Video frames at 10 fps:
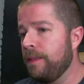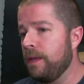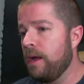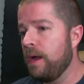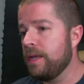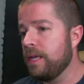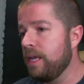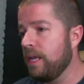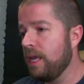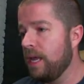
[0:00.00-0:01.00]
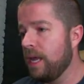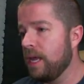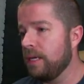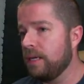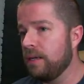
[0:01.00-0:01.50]
I can't.
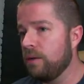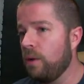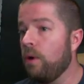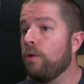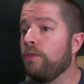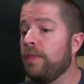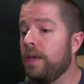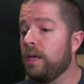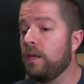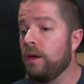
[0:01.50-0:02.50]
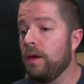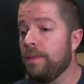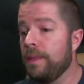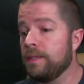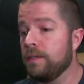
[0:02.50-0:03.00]
Oh, thank God.
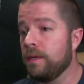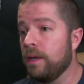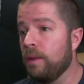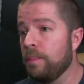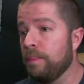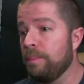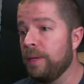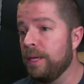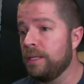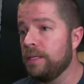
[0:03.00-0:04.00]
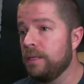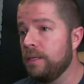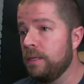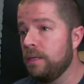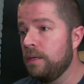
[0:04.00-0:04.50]
That's gonna help a bit.
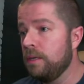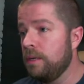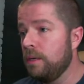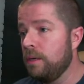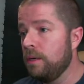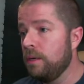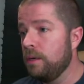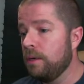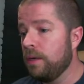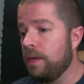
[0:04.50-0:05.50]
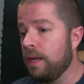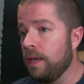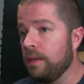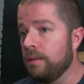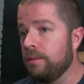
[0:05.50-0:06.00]
Okay,
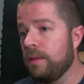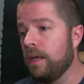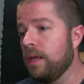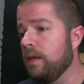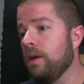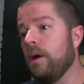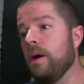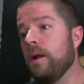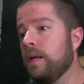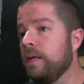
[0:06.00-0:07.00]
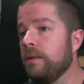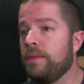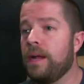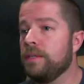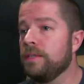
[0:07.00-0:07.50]
thank God. That
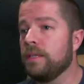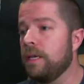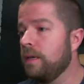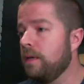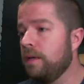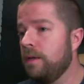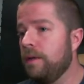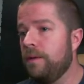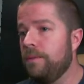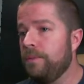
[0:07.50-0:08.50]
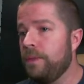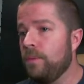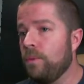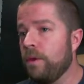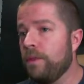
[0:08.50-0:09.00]
is like
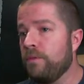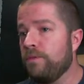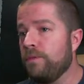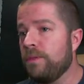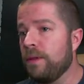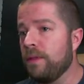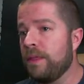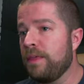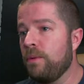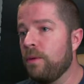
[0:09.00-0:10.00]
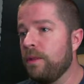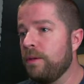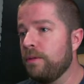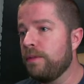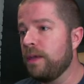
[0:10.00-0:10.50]
one of the. I think one of the only
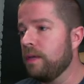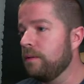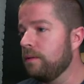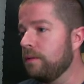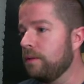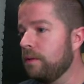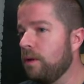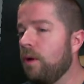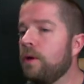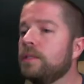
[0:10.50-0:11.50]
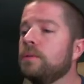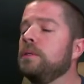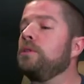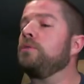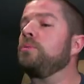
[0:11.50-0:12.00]
thing. Oh, it's only
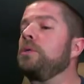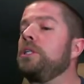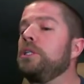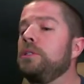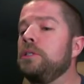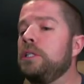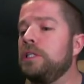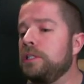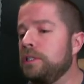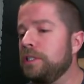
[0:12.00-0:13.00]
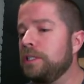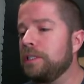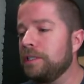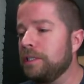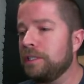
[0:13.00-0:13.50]
3 or less. Yeah,
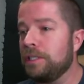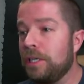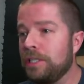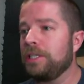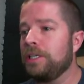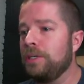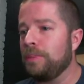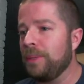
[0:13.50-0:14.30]
that's not gonna help.